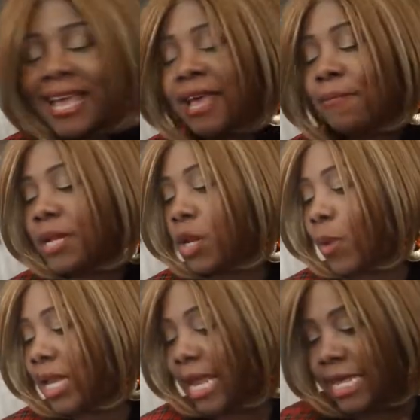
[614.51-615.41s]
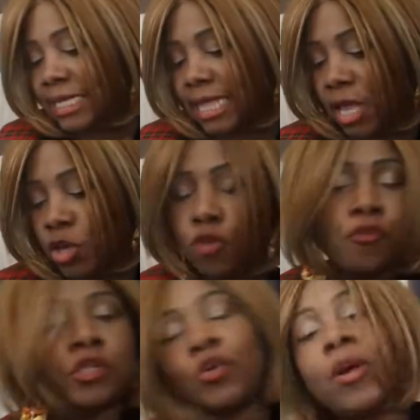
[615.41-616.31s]
But anyway, ladies, thank you
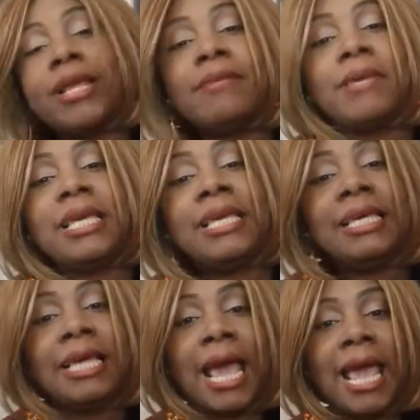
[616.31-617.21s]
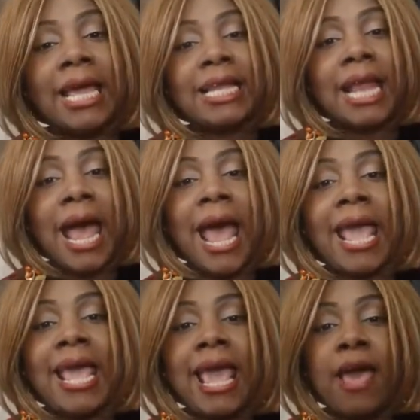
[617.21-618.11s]
for joining me, and
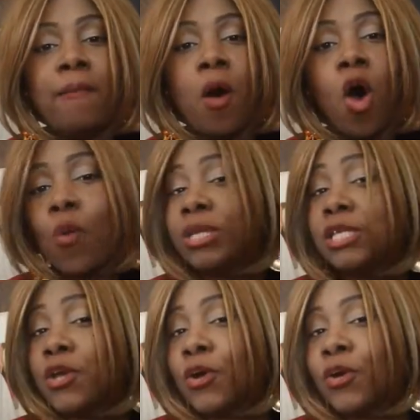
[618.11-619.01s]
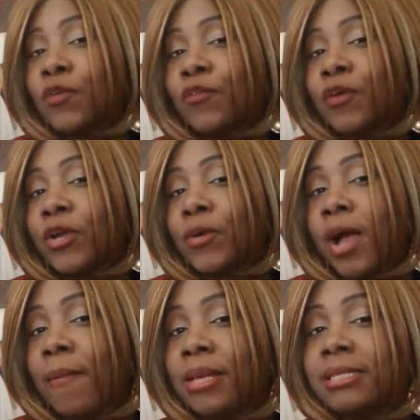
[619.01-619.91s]
I am always here for your
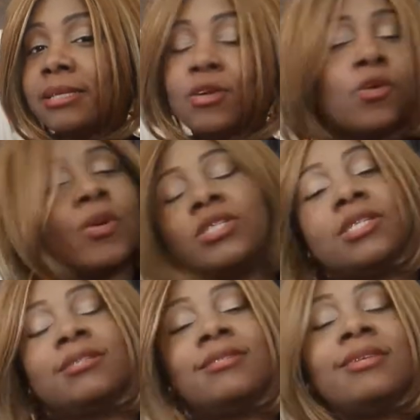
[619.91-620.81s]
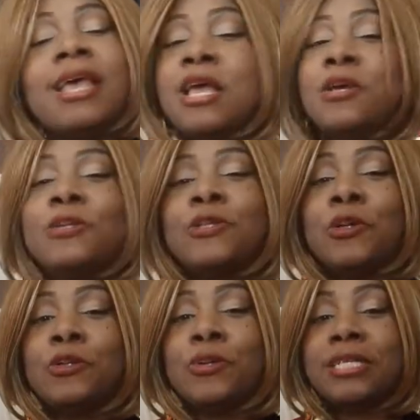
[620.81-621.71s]
comments and your questions.
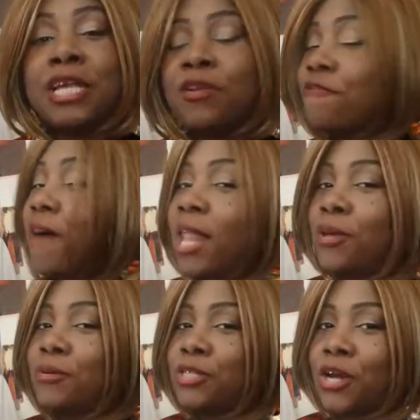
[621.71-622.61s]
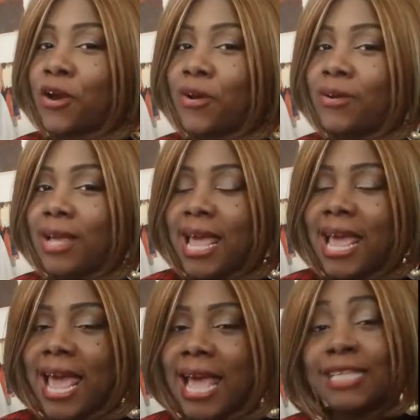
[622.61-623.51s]
So do continue to follow, share,
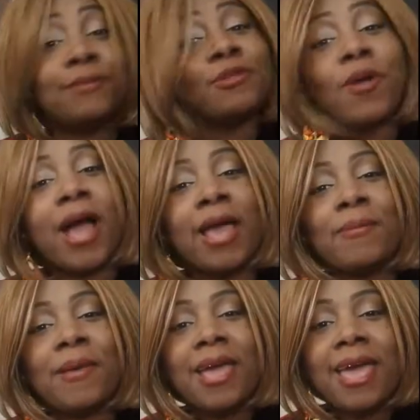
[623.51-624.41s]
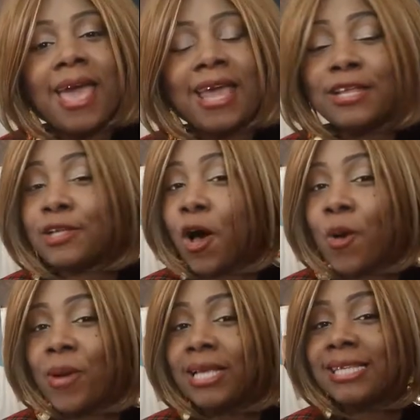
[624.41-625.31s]
and subscribe. And as
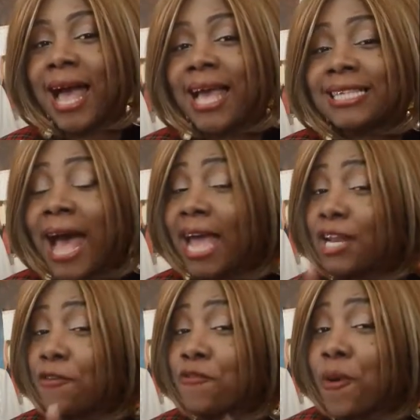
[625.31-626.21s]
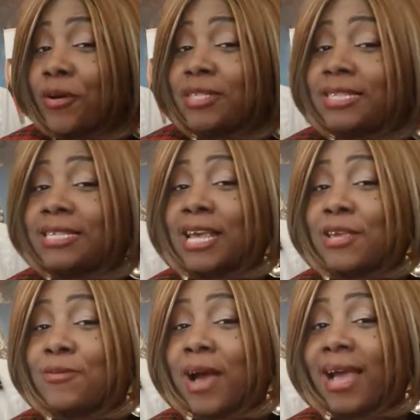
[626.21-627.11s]
always, guys, I look forward to
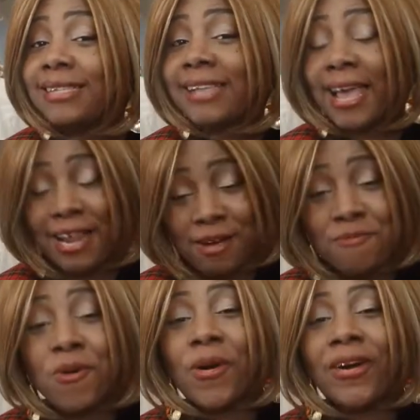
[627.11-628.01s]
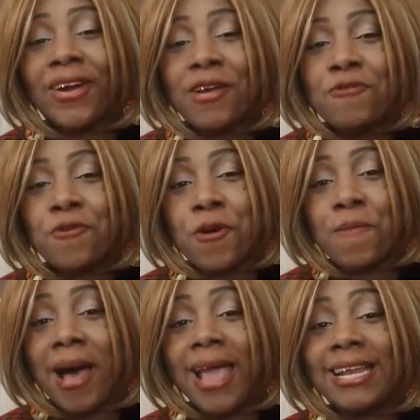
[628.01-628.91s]
seeing you guys signing up more for
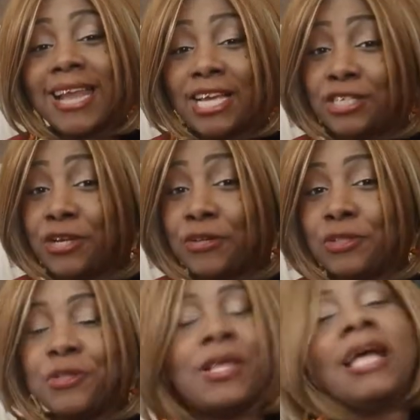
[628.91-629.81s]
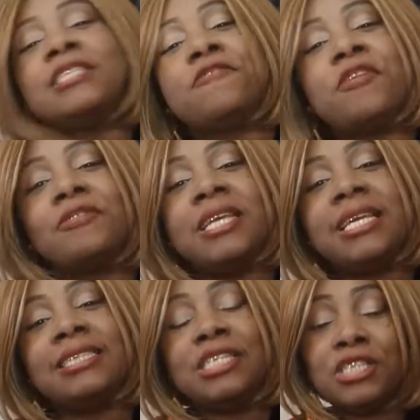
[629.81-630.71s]
my next year's
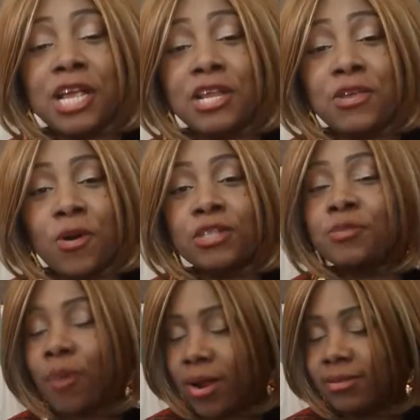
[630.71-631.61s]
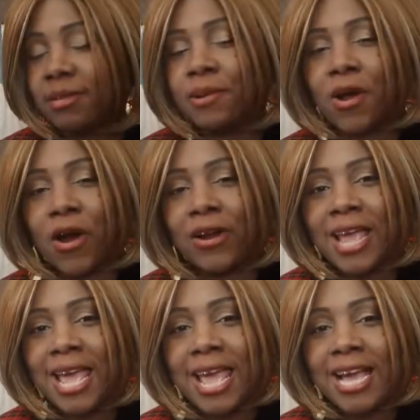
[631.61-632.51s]
2015 De-Shading Yours Bridal Seminar,
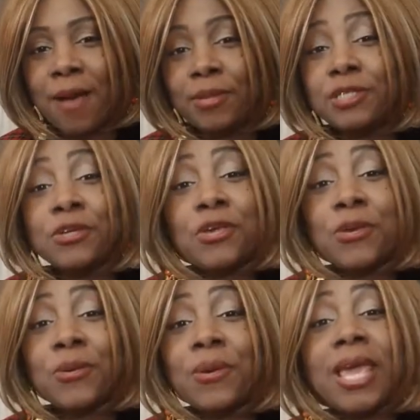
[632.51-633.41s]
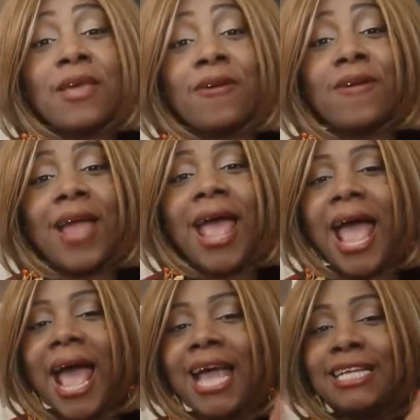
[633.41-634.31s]
coming to you here
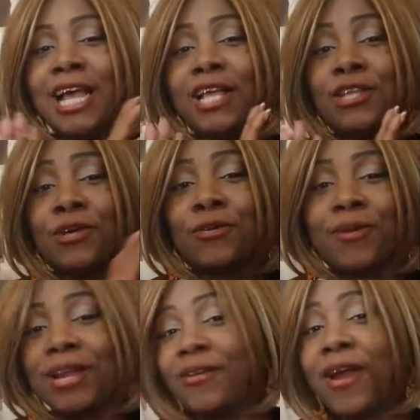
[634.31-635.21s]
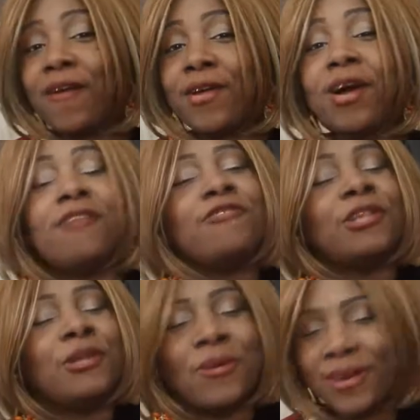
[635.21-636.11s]
in the greater area of
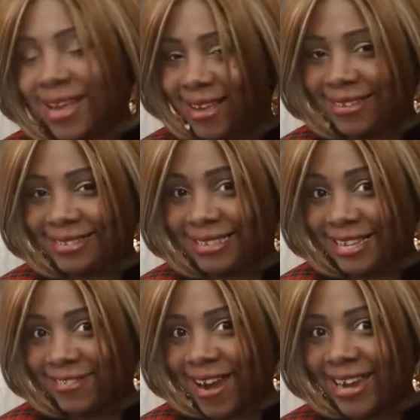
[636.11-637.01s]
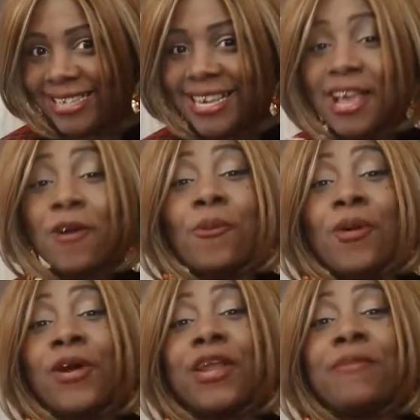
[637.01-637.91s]
Florida. That's right.
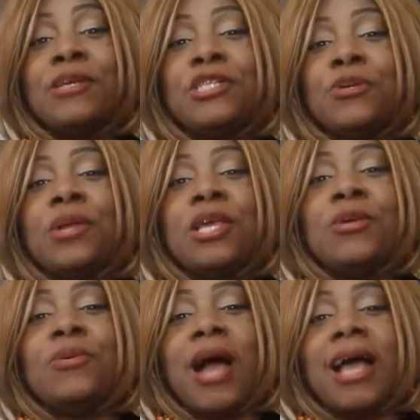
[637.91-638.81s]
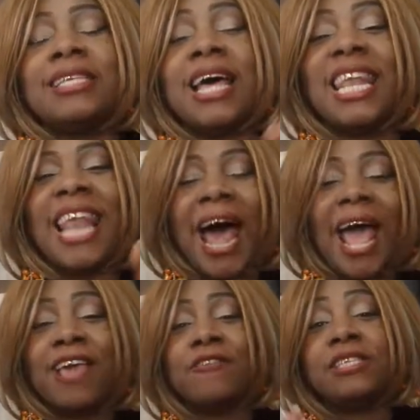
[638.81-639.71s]
We're going to be shooting you guys a
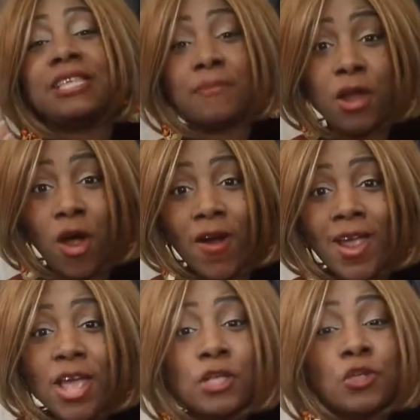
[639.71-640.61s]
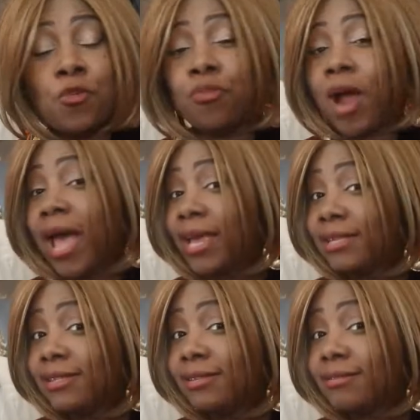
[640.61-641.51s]
live seminar. So
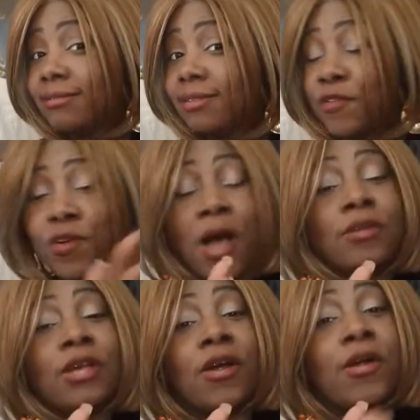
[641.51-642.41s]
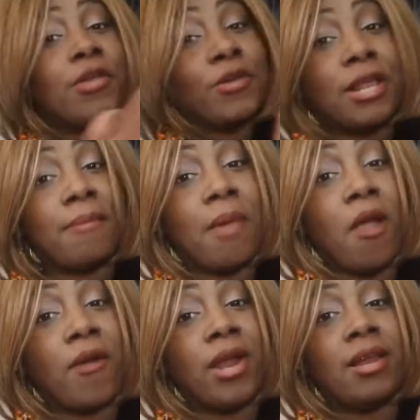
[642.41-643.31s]
brides, if you're out there and you're getting
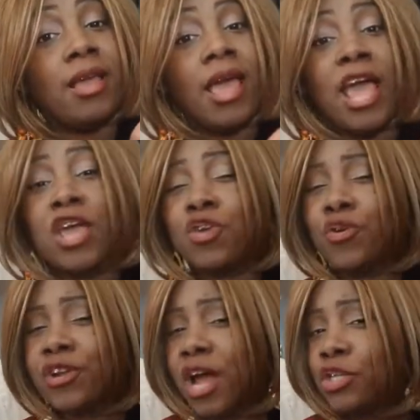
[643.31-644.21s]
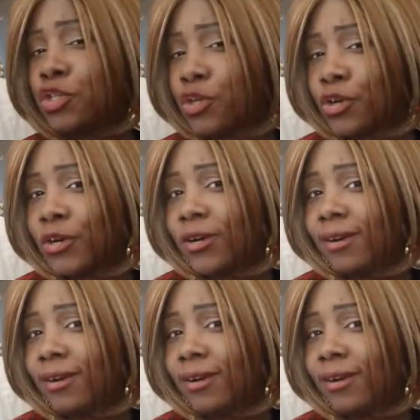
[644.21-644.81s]
married and you're not sure